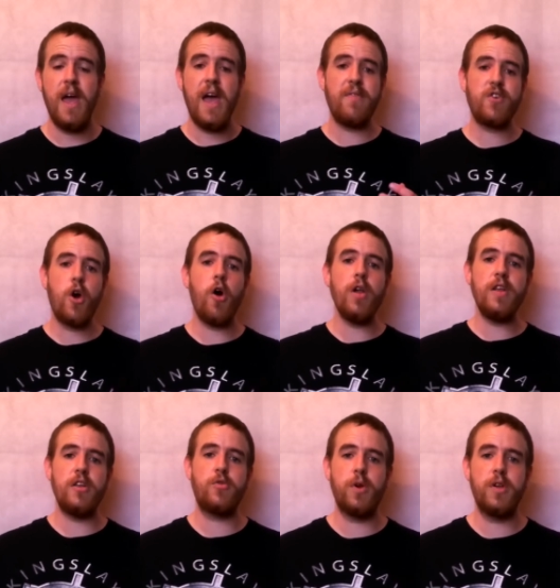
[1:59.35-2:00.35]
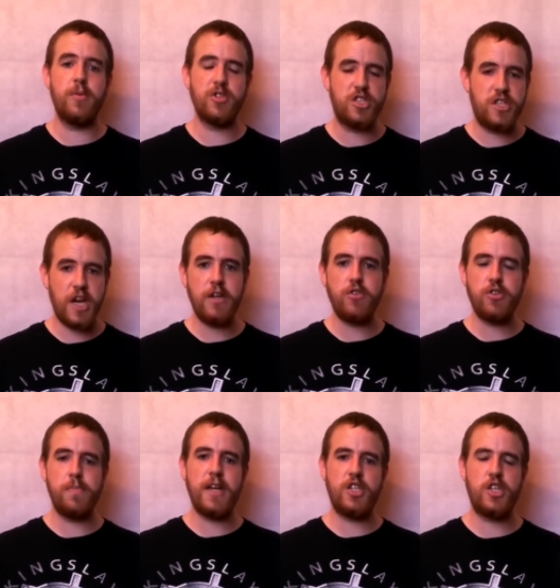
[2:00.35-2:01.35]
have called this one of the most dangerous
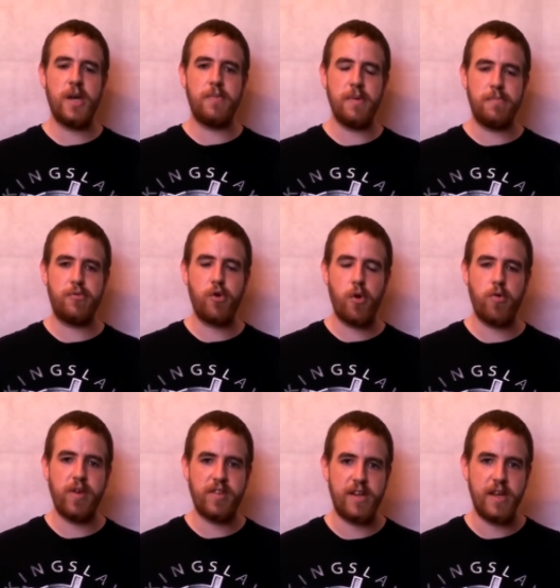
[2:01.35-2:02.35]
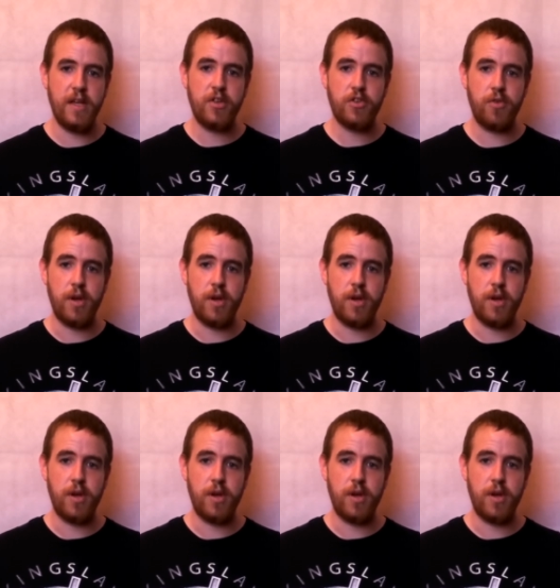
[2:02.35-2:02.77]
match types in pro wrestling history.